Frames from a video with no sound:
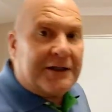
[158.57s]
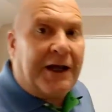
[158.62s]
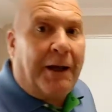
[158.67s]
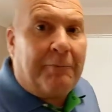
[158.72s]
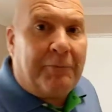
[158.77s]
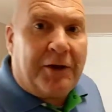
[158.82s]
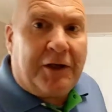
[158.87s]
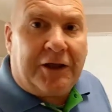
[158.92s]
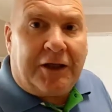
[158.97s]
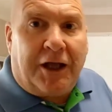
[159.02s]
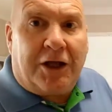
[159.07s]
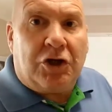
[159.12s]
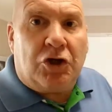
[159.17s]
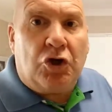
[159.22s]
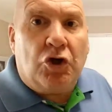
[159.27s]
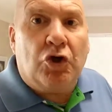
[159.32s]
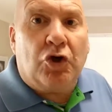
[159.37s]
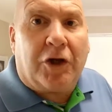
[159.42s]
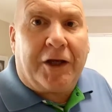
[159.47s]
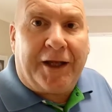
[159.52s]
something that
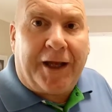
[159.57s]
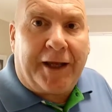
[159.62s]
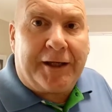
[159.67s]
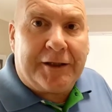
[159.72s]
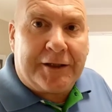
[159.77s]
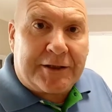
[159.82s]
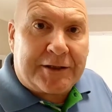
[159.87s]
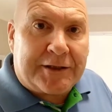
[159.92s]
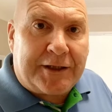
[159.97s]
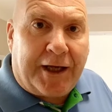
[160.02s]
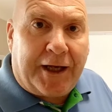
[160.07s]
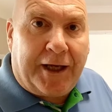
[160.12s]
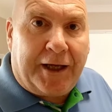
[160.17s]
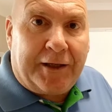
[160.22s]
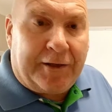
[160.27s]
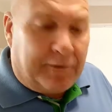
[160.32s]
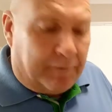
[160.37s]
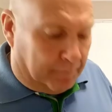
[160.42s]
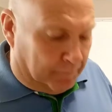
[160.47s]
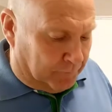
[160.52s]
you can
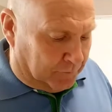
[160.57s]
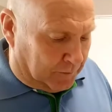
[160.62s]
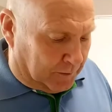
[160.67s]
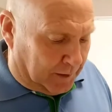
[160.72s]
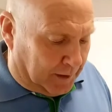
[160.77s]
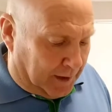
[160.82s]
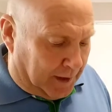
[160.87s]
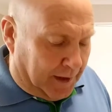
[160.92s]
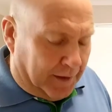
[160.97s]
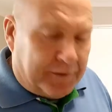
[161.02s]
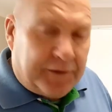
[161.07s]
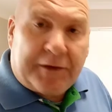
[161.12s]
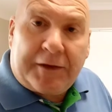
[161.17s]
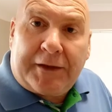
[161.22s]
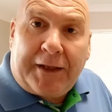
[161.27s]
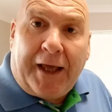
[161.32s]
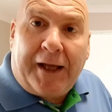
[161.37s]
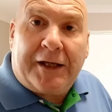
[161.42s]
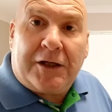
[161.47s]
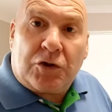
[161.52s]
understand. And
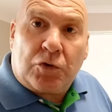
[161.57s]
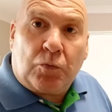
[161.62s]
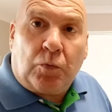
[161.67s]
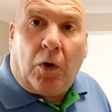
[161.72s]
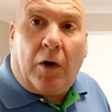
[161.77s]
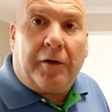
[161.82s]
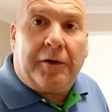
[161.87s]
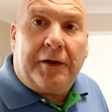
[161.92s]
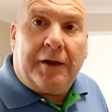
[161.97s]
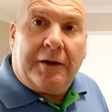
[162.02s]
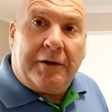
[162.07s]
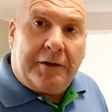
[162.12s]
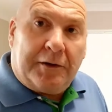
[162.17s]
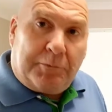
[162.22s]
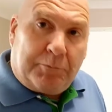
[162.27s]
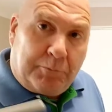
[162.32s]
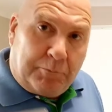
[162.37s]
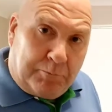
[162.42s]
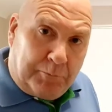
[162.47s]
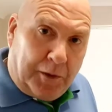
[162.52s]
that is what
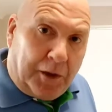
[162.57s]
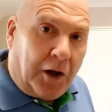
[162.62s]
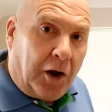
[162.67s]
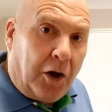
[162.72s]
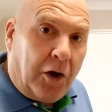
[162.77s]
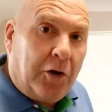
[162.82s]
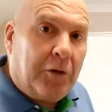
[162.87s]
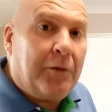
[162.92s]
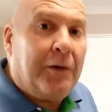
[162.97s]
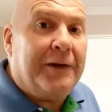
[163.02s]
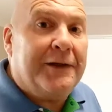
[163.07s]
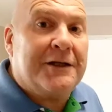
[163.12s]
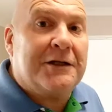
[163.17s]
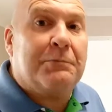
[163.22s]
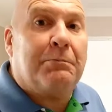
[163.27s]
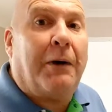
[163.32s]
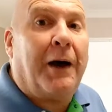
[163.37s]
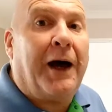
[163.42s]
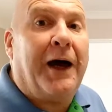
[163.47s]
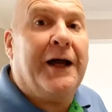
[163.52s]
below in this
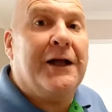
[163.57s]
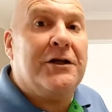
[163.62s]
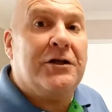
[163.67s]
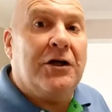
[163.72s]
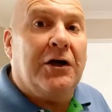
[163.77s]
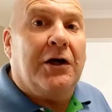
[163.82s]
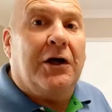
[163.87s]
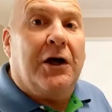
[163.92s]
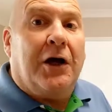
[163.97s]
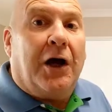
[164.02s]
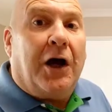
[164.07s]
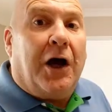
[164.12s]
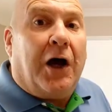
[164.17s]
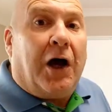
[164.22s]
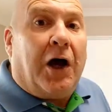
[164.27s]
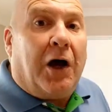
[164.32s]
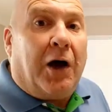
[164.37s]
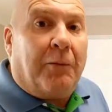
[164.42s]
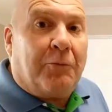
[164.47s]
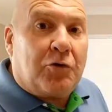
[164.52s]
page
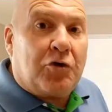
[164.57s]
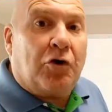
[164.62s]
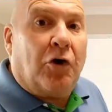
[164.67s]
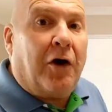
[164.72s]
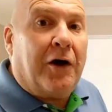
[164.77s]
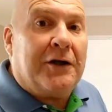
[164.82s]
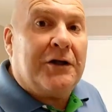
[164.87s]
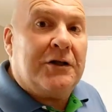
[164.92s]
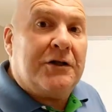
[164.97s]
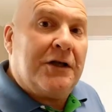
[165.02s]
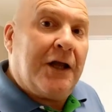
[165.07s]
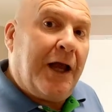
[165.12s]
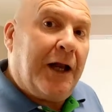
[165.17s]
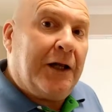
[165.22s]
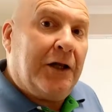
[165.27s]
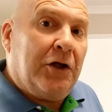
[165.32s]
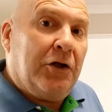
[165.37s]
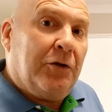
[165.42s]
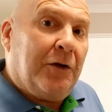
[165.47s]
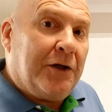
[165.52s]
I'm trying to
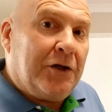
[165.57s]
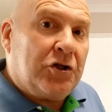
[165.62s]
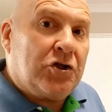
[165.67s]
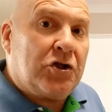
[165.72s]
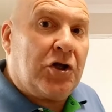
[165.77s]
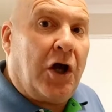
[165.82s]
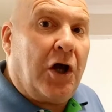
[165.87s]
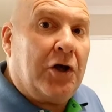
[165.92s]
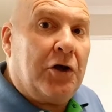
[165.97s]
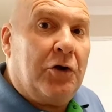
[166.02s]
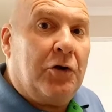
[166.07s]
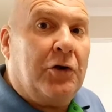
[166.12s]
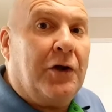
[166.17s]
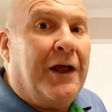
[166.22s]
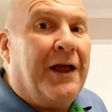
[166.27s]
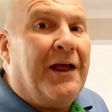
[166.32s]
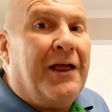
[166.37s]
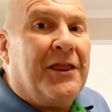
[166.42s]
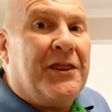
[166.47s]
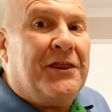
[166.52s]
tell you and show you,
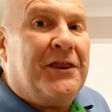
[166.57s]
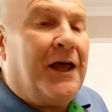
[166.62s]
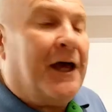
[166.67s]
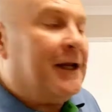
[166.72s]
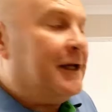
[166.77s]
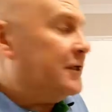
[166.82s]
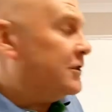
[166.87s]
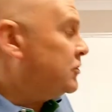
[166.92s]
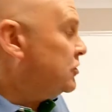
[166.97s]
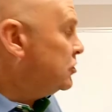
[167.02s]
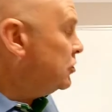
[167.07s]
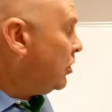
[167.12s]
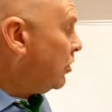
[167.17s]
that it's